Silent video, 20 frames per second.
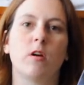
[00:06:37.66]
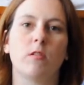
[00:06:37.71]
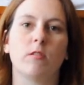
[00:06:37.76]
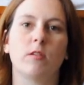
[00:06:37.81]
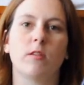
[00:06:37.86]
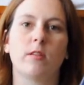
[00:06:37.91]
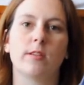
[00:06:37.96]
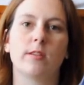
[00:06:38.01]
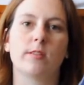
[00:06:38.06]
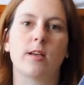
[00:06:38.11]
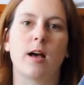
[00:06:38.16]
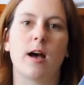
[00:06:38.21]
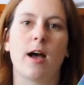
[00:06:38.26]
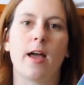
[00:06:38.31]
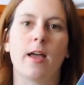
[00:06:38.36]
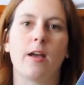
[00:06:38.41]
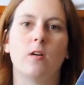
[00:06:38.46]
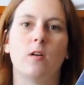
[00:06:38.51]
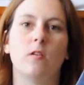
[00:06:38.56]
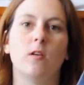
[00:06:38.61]
go to this
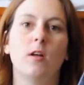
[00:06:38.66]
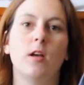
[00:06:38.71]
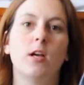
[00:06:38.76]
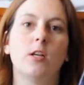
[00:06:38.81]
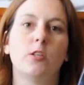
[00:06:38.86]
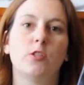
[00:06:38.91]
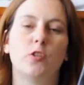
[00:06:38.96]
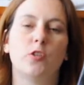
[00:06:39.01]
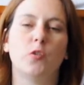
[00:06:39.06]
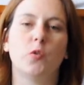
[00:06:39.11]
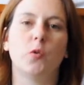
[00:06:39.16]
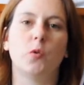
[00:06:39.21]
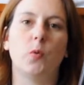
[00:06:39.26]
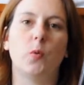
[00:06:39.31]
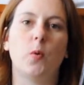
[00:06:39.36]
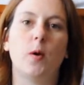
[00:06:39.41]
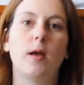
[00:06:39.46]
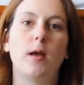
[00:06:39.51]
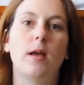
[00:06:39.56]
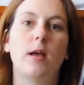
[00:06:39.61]
isle
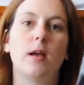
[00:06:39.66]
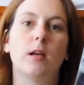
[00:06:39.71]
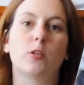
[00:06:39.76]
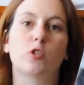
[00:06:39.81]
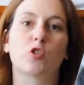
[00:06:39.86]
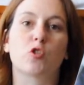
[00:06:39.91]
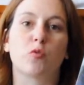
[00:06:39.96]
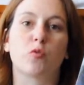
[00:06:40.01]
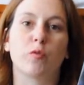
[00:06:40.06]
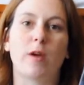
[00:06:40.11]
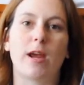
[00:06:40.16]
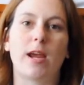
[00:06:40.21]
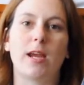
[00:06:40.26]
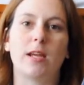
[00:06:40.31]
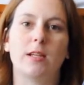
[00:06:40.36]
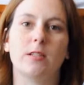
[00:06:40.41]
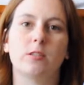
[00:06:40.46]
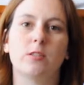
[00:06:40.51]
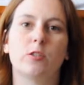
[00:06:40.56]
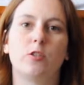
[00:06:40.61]
to
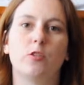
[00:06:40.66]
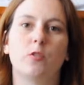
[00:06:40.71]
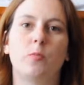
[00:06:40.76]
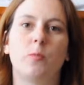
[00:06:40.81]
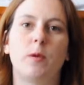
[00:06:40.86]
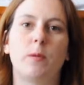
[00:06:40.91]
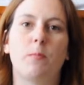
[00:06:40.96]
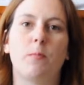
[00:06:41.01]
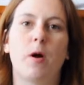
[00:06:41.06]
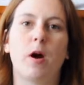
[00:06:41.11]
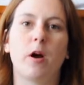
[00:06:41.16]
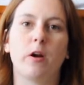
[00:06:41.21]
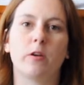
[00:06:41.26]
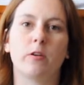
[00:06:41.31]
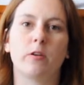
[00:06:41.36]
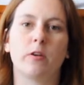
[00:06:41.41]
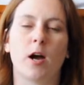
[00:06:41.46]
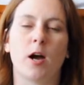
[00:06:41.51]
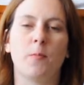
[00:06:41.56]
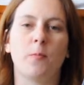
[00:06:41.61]
train to be
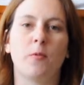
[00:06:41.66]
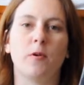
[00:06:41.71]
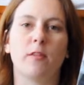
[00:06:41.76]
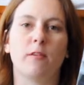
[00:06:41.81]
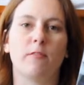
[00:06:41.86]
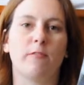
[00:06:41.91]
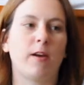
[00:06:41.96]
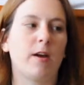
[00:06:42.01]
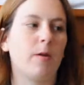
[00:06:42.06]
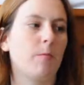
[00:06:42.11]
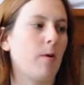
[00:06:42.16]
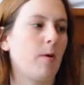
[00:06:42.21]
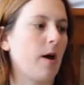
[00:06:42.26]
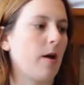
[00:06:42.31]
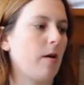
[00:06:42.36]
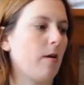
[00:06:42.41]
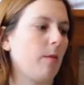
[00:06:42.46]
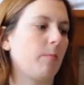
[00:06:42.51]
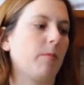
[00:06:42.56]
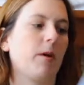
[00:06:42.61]
partnered up with a
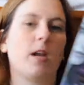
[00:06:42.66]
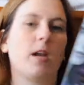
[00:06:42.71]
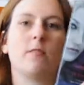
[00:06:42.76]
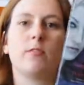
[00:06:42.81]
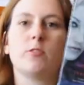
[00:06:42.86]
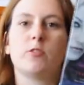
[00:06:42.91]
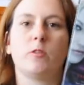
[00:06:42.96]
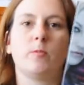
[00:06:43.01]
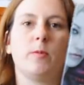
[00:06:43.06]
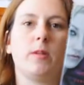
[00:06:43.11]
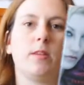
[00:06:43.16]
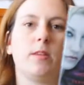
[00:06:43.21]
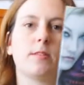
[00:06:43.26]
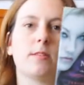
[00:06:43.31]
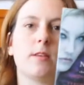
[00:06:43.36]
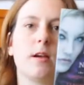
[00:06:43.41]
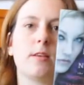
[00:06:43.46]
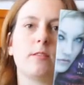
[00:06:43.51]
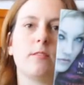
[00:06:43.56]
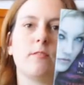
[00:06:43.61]
vampire. I'm kind of assuming
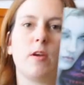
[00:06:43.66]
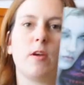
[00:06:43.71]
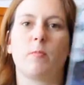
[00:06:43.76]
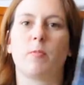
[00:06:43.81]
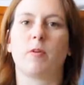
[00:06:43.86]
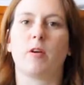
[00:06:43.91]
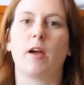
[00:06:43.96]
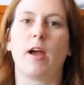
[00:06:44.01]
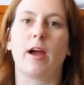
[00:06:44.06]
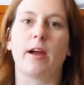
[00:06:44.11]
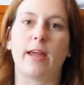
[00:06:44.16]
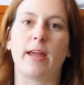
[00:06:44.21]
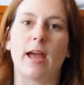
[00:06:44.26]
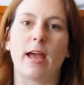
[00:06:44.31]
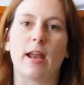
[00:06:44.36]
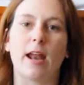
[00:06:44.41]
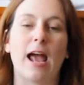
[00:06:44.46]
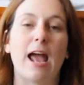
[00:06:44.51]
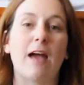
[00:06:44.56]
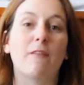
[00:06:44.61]
this guy's a vampire.
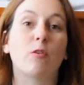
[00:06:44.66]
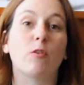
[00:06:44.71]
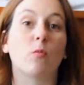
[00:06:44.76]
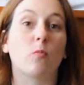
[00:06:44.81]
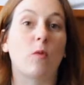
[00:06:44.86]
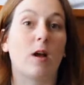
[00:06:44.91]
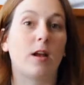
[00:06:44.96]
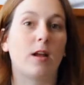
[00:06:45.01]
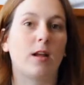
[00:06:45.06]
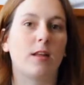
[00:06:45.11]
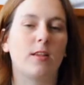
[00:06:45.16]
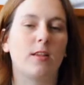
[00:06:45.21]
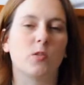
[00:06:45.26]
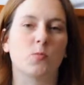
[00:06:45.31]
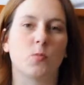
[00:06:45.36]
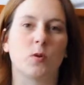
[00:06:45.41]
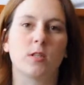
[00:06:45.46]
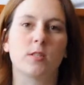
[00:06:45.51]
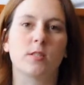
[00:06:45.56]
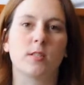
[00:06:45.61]
Again, I haven't read any of
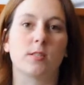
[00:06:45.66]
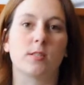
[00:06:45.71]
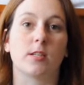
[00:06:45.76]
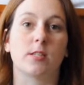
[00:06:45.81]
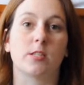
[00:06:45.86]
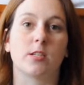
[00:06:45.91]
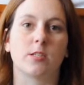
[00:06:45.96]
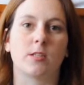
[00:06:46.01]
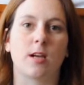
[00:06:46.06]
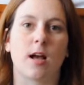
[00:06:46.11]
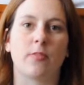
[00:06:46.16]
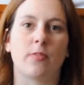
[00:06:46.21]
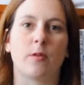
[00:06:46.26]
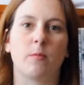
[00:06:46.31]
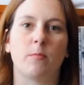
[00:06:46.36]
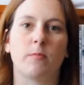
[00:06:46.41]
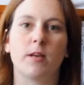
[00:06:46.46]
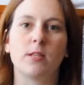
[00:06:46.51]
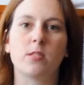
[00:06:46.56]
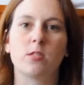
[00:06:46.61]
these books since I just got
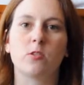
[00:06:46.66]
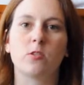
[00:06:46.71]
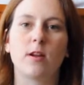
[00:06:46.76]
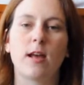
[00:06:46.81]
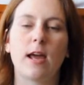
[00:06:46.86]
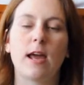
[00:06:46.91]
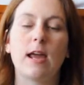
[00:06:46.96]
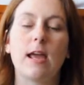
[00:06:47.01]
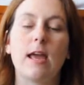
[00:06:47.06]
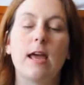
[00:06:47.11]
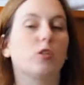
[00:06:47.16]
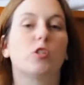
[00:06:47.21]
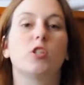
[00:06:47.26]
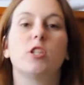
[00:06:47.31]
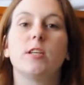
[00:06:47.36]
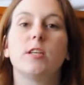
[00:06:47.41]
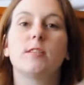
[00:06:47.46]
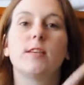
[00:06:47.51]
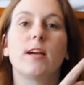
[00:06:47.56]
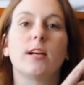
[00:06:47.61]
them yesterday. So
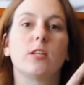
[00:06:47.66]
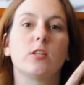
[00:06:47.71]
she's